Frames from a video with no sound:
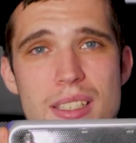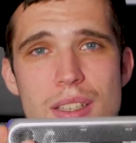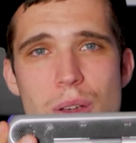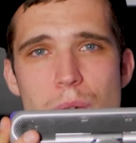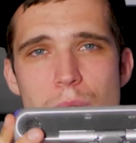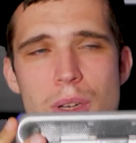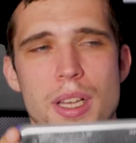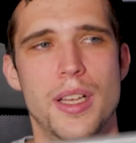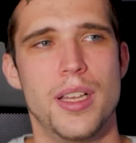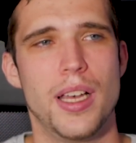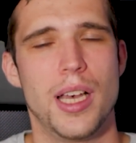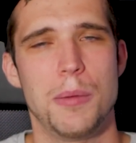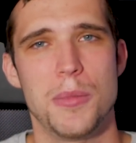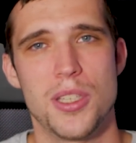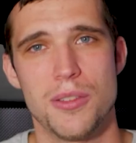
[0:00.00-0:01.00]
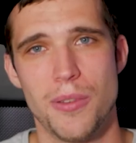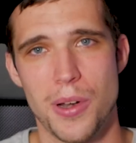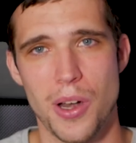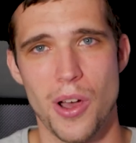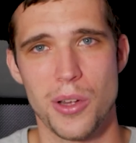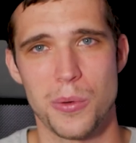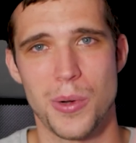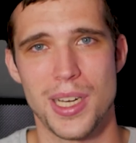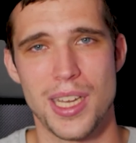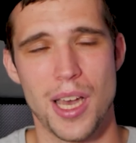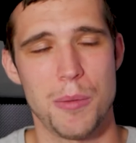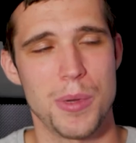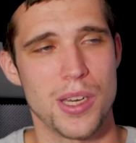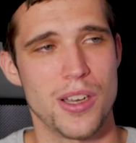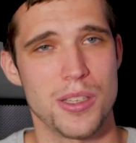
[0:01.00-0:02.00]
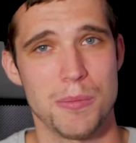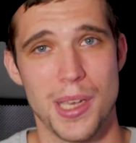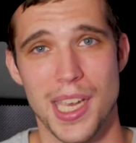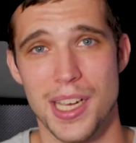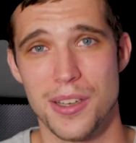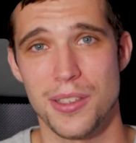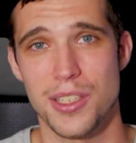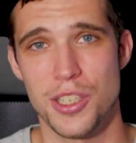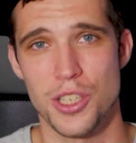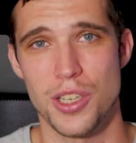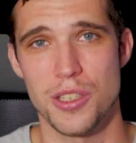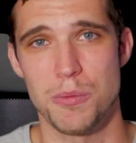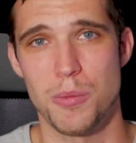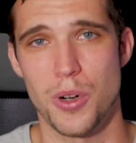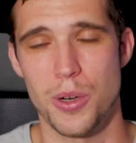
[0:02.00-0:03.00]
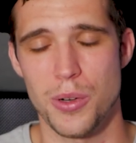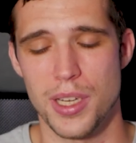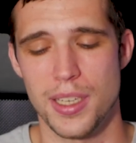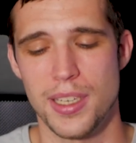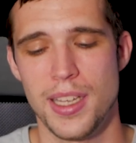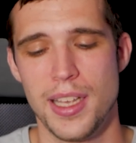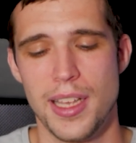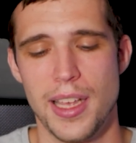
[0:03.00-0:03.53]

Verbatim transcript: so um, it's very hot right now because my air conditioner is broken.